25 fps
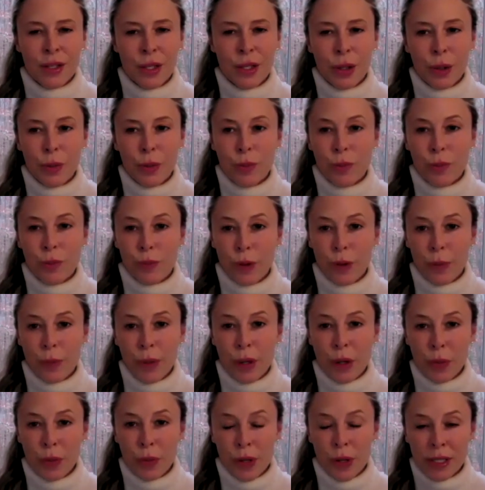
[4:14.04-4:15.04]
So
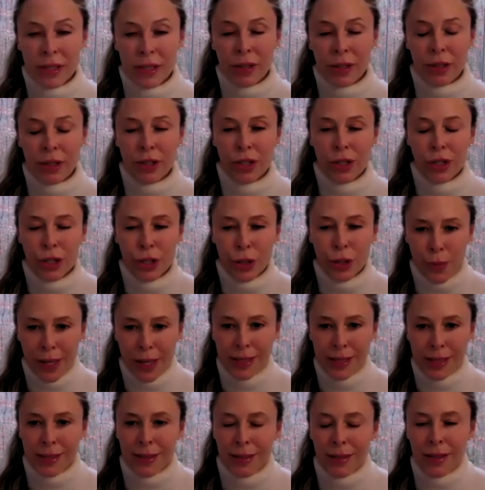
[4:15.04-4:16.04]
from your research,
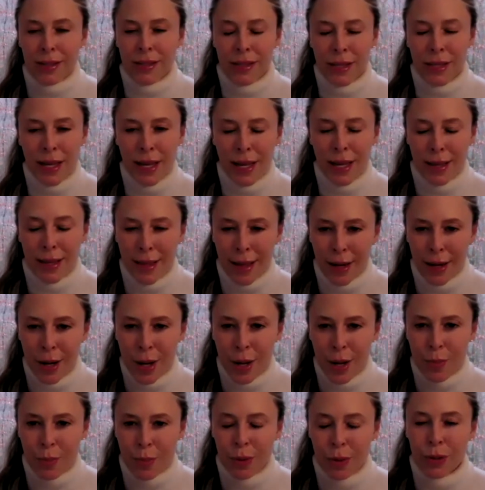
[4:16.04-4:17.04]
you're basically saying
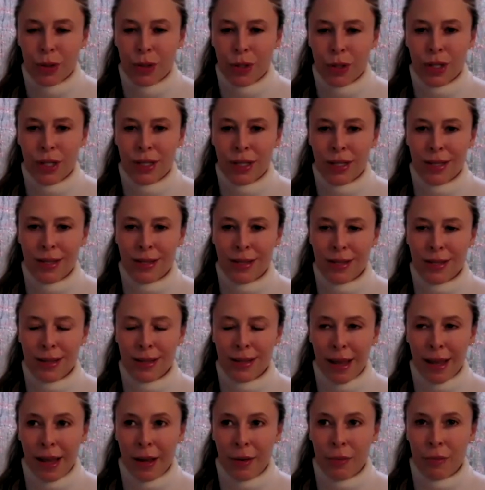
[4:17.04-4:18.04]
that emotions
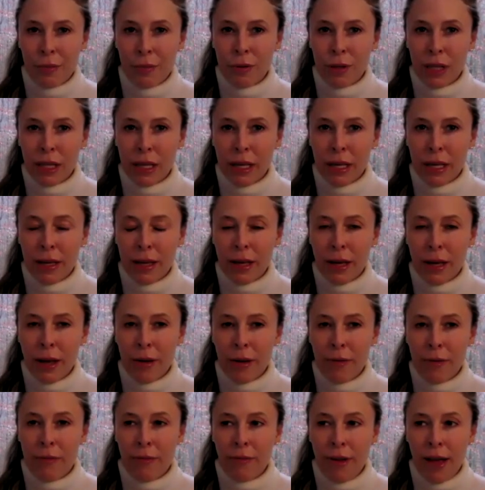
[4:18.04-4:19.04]
can
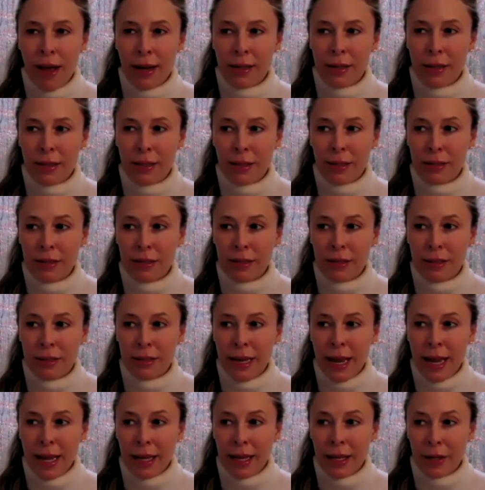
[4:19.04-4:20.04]
really affect
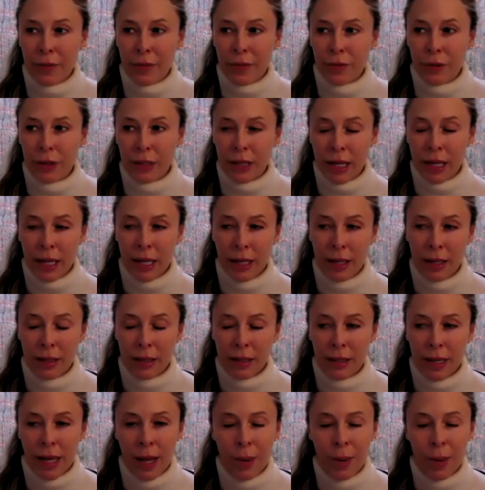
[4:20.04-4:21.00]
negatively